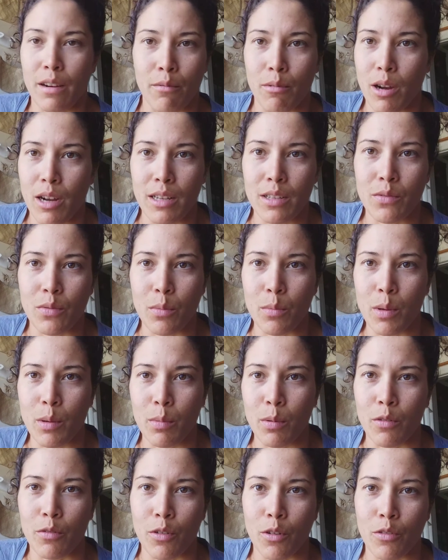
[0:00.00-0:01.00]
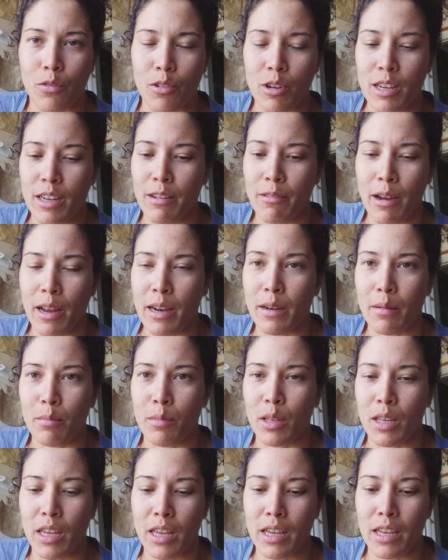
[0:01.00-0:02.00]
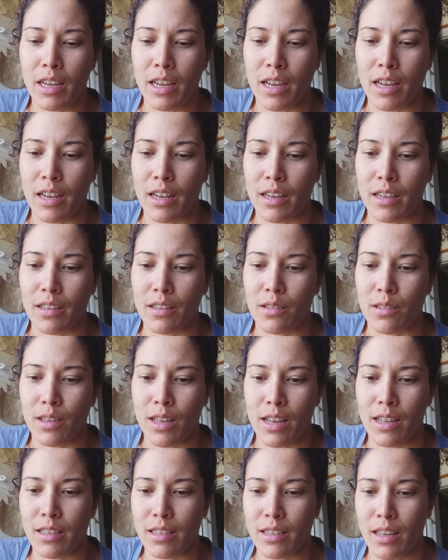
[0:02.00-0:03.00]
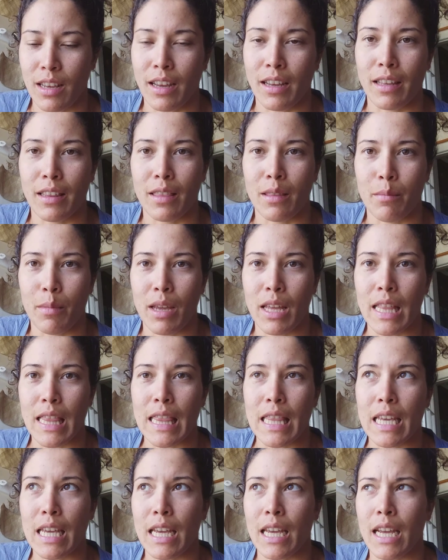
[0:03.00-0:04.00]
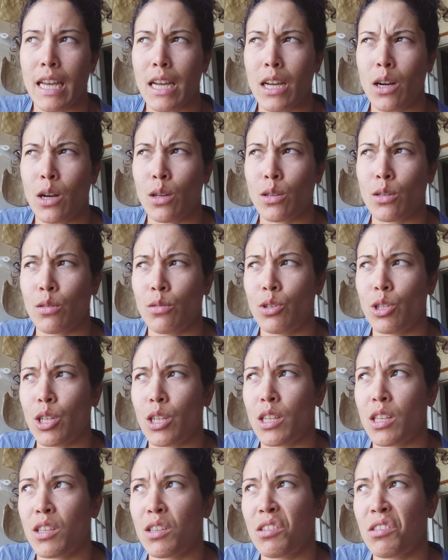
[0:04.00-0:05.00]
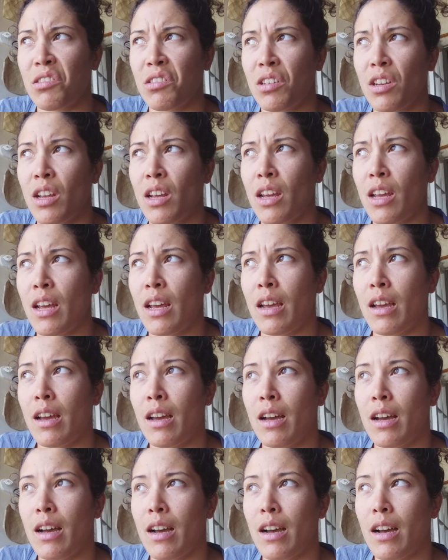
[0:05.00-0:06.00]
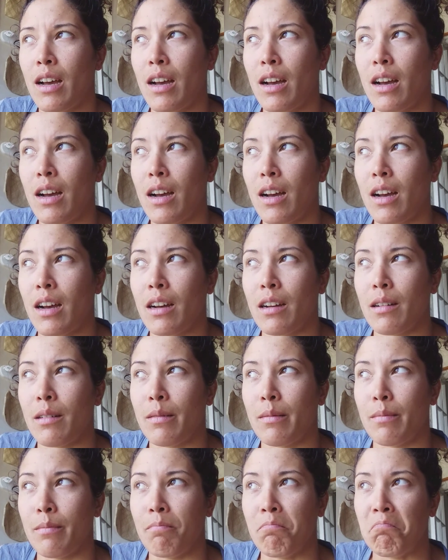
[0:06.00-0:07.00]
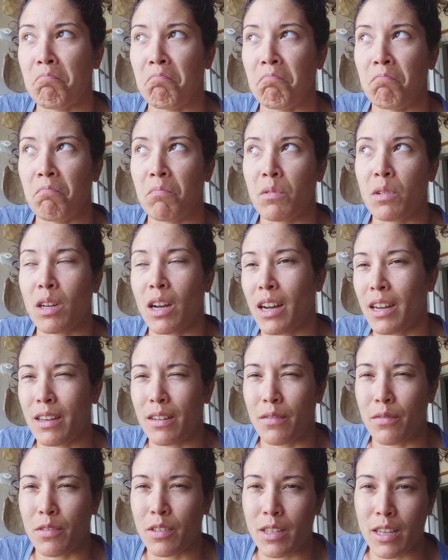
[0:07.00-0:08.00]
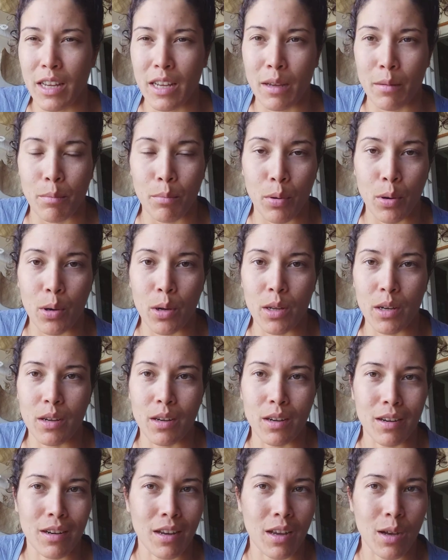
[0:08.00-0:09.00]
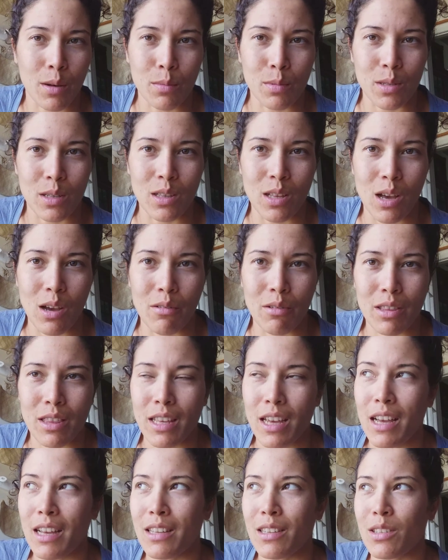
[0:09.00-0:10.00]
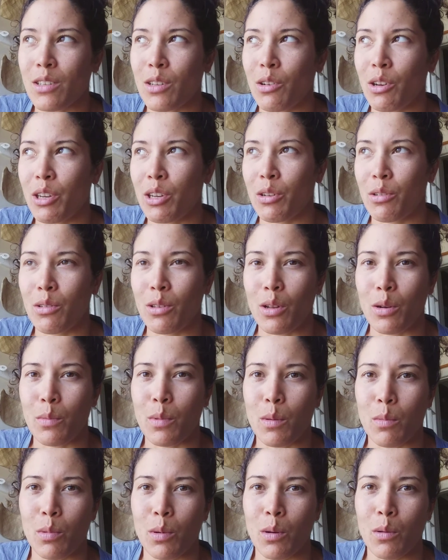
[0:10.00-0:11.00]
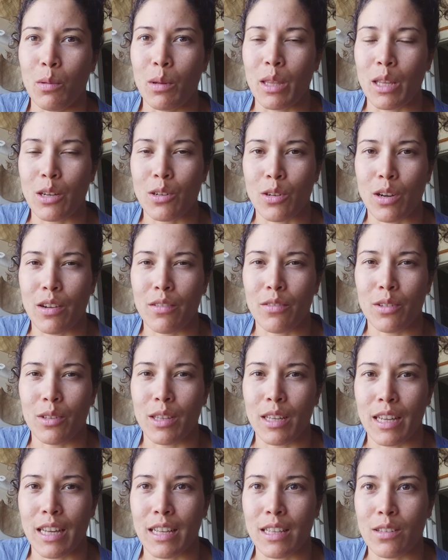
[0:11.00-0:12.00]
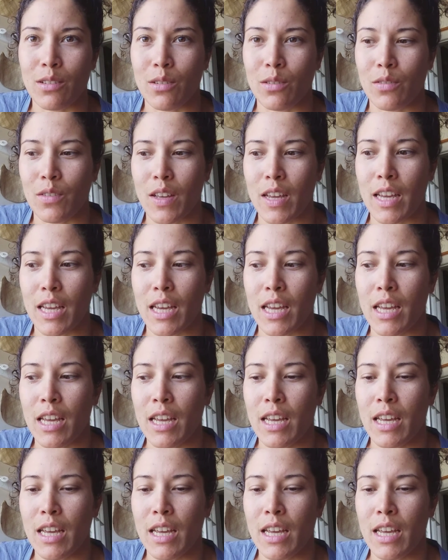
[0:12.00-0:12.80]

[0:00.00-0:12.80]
rides from people for free randomly. So that's like the main thing. Also, just kind of staying put helps a lot with that. So I know a lot of people, when they travel, they get sort of like